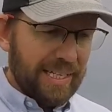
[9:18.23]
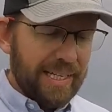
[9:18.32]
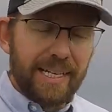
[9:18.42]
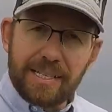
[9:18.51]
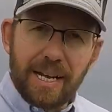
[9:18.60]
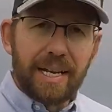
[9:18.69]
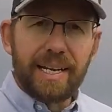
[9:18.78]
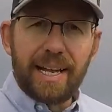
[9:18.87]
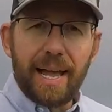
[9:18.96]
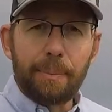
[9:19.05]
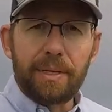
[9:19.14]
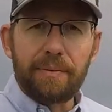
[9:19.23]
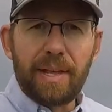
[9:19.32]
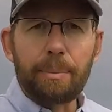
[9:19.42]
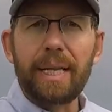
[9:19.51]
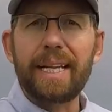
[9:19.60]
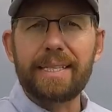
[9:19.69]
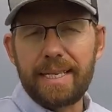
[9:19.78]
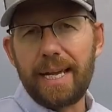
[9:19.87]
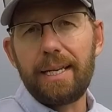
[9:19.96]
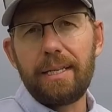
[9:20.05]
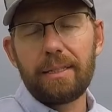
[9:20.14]
And it's not going to happen if that plant's
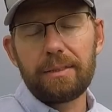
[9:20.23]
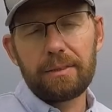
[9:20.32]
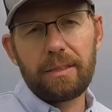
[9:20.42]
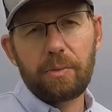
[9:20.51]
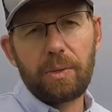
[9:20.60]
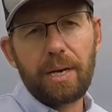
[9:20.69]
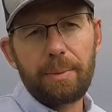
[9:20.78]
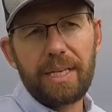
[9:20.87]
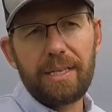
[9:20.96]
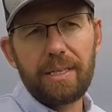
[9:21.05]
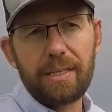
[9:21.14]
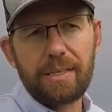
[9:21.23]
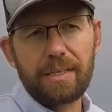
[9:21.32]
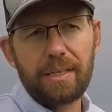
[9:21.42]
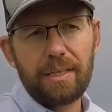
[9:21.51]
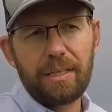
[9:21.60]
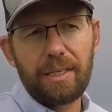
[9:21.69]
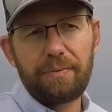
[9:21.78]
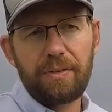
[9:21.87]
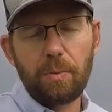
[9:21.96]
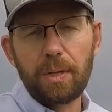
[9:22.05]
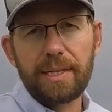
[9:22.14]
dead. So what I mean is,
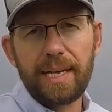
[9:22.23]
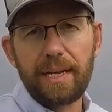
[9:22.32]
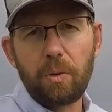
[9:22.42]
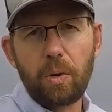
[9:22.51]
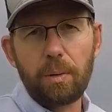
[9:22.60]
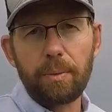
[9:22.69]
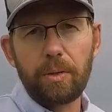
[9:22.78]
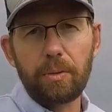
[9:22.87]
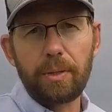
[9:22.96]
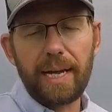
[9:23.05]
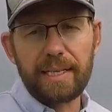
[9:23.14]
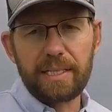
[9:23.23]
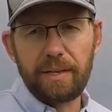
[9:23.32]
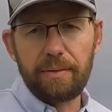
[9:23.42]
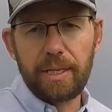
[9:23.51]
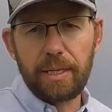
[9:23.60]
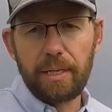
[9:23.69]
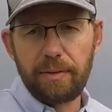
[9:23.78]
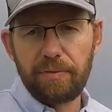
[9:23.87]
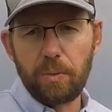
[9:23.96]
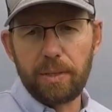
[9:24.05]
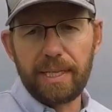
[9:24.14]
if you want that hormone activity,
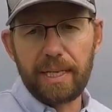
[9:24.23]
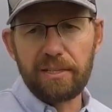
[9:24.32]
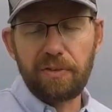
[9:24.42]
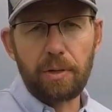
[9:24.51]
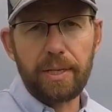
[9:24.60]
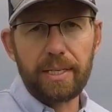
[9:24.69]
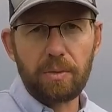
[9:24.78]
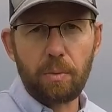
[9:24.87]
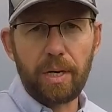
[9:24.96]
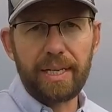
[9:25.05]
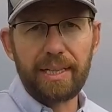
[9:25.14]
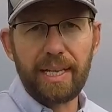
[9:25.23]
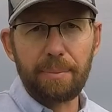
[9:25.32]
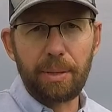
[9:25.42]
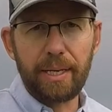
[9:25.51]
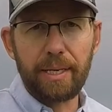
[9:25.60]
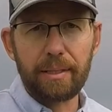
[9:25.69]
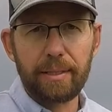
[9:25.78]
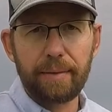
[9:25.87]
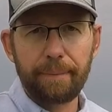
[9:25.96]
if you want that defoliant to work in that plant,